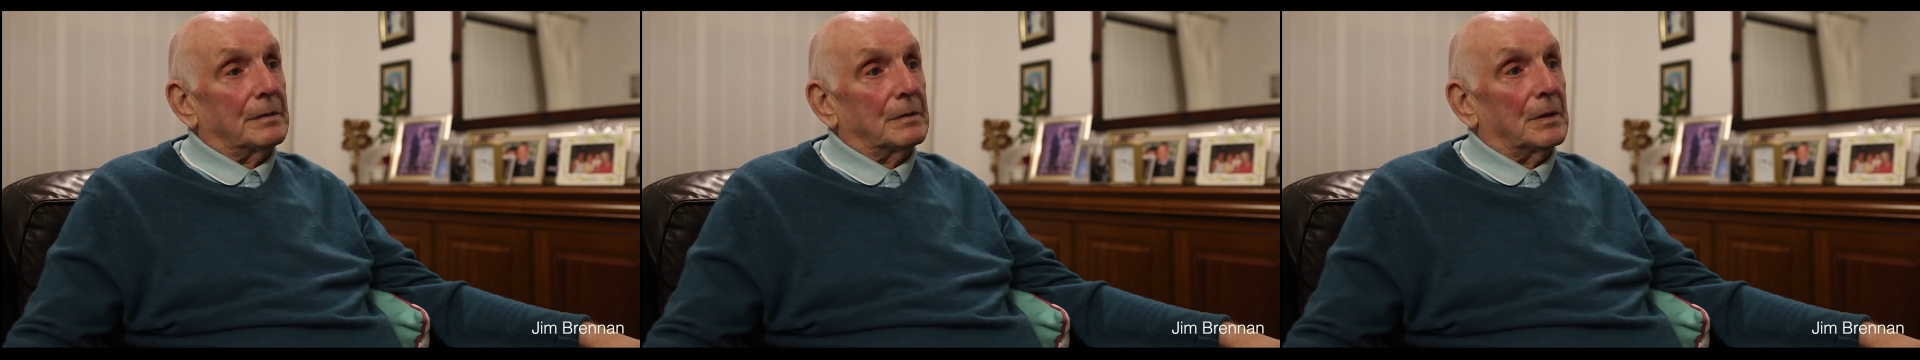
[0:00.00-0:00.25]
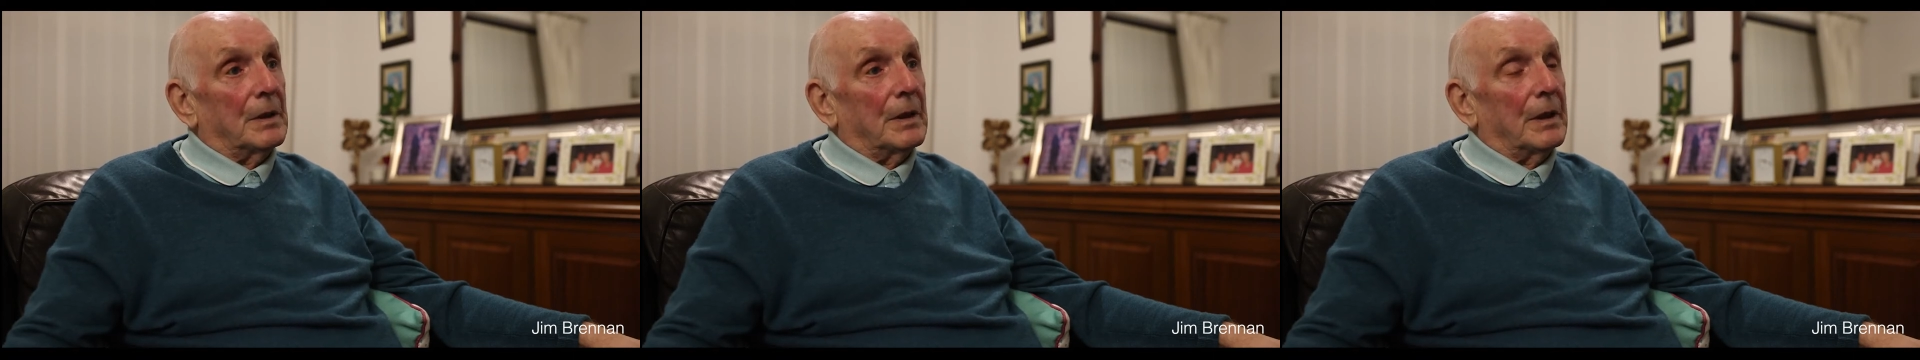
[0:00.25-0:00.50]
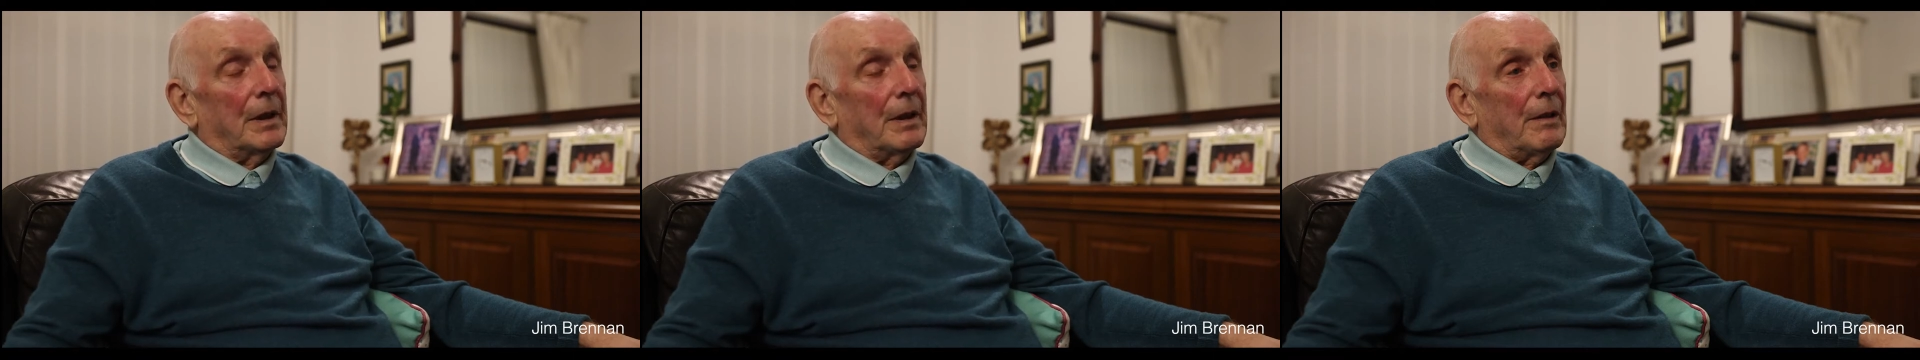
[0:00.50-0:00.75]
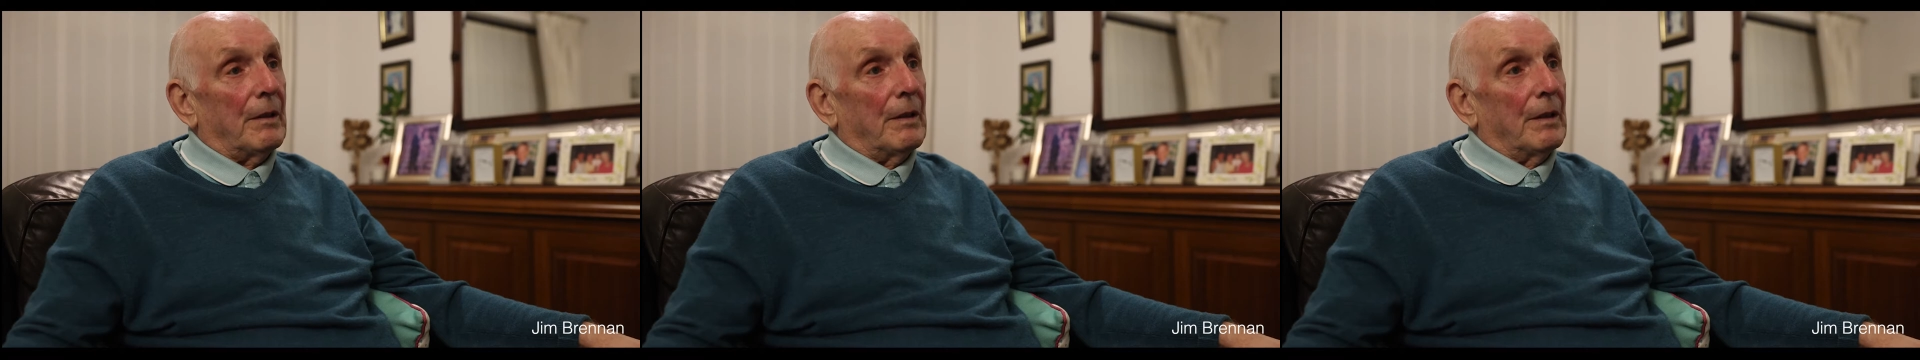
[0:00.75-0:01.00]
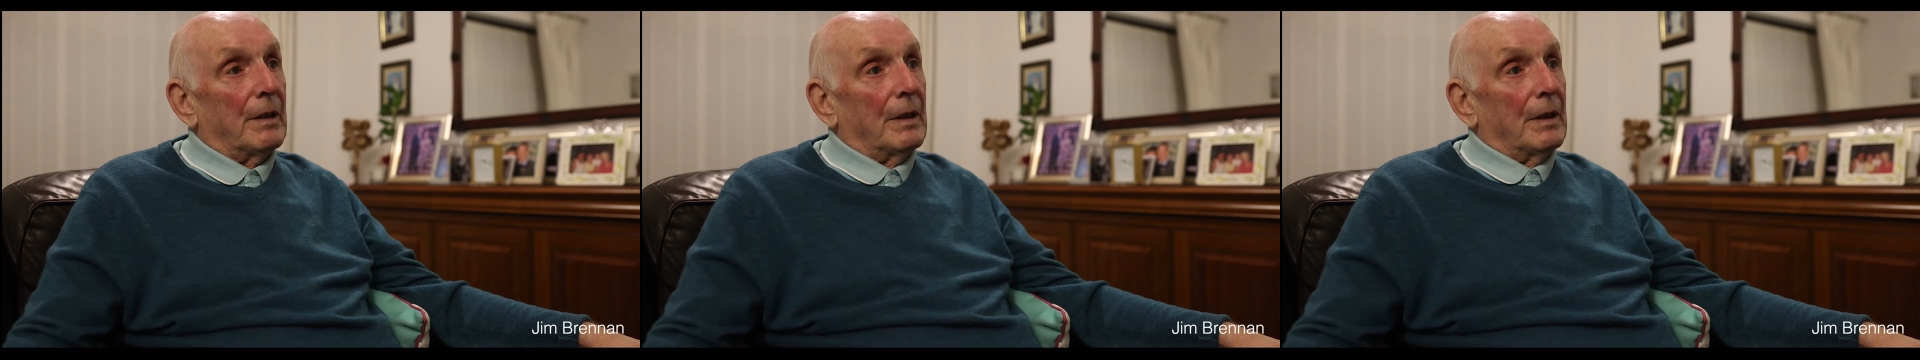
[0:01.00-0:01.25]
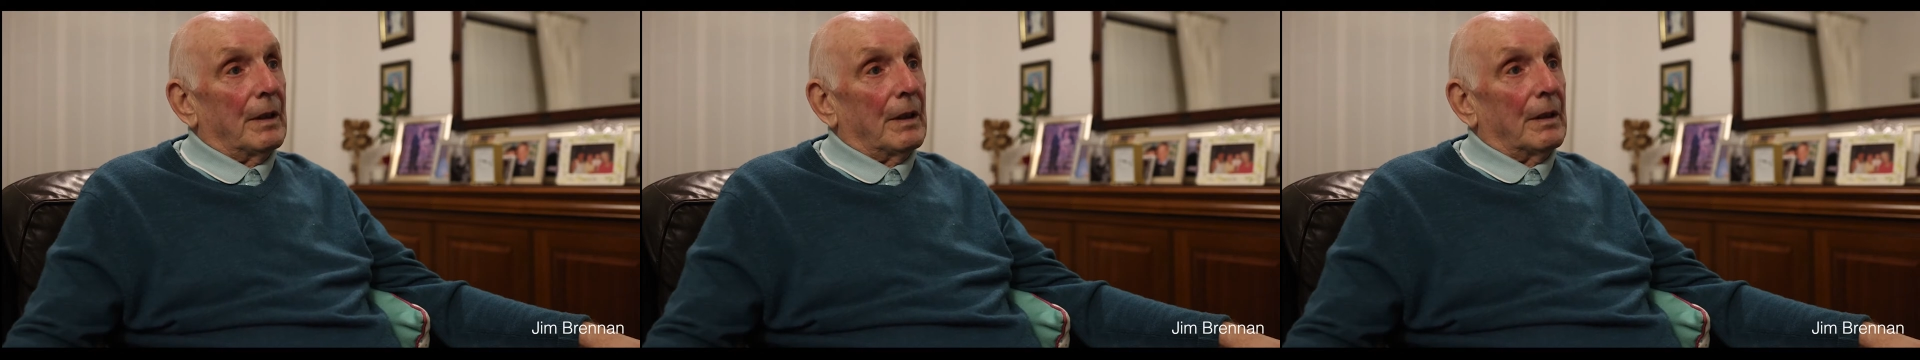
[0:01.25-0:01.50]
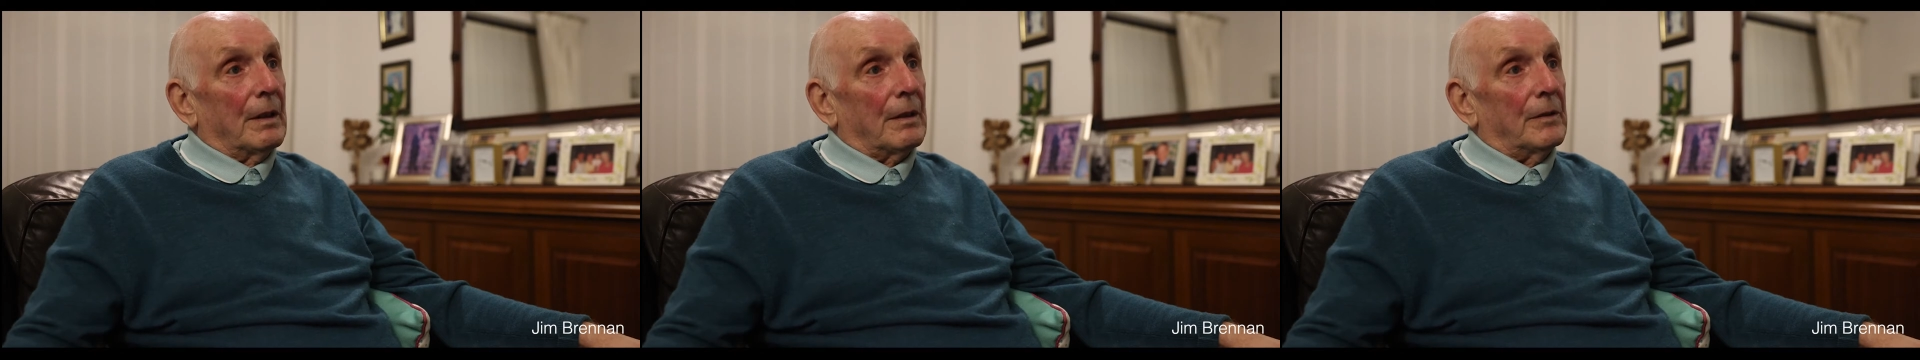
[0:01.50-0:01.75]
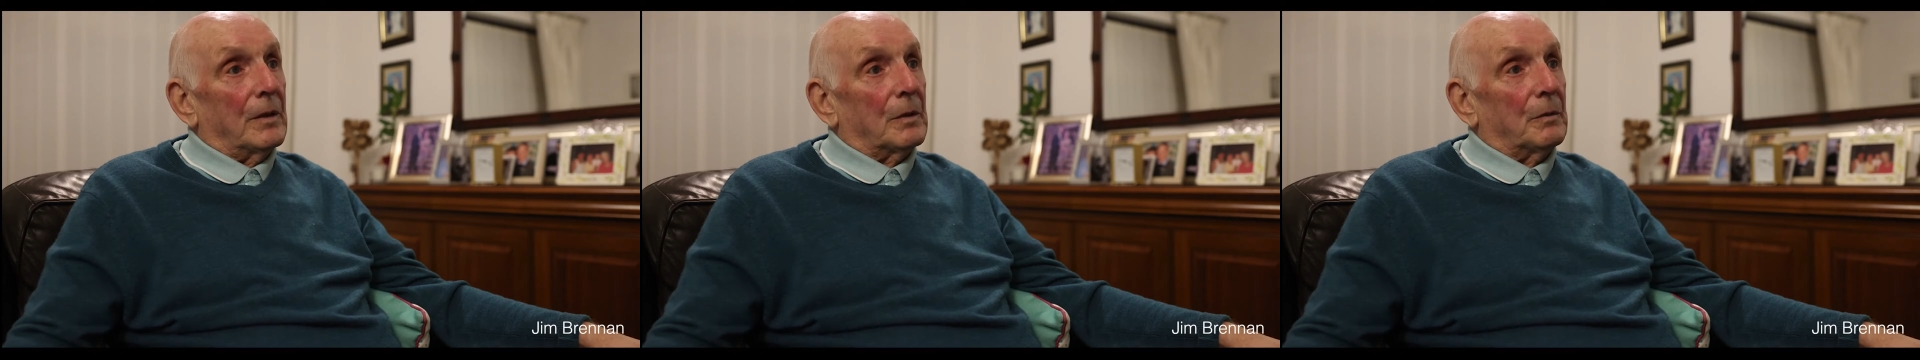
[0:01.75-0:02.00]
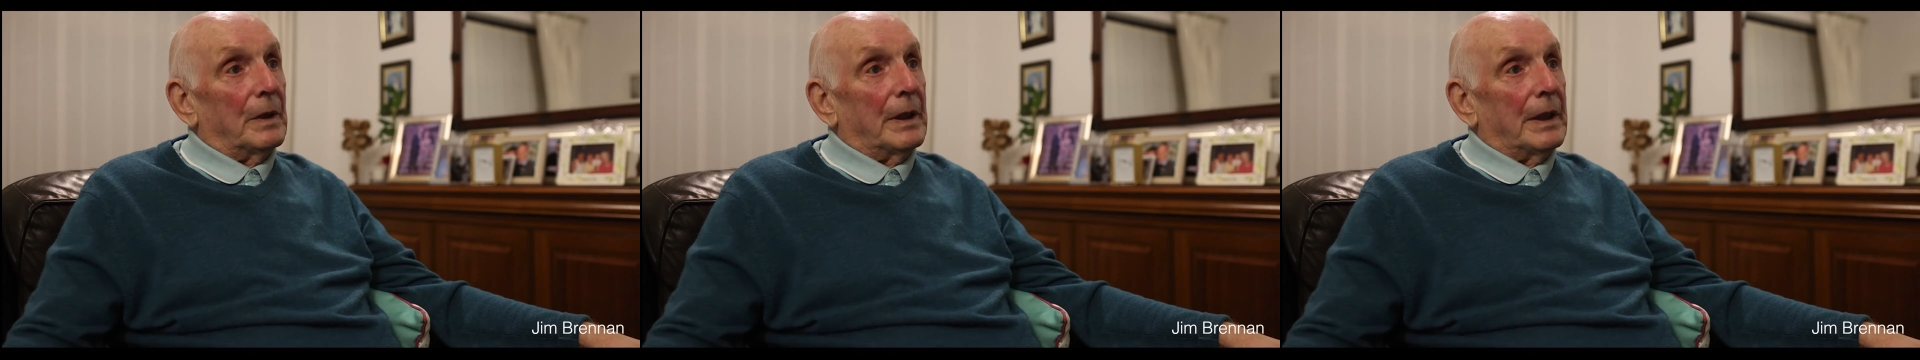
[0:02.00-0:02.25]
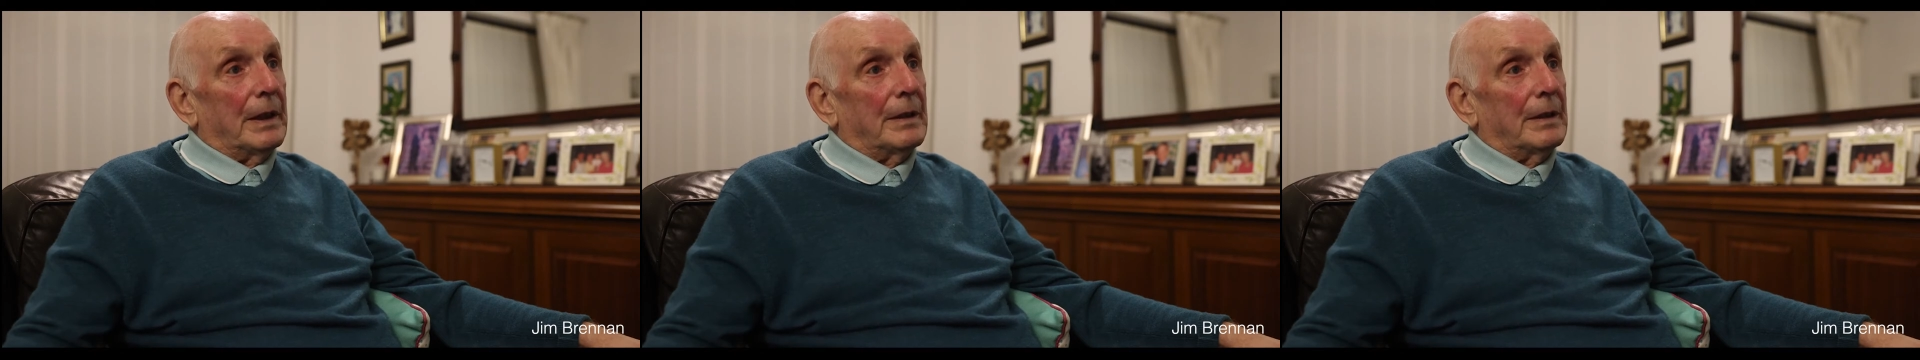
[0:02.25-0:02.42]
where the roadway,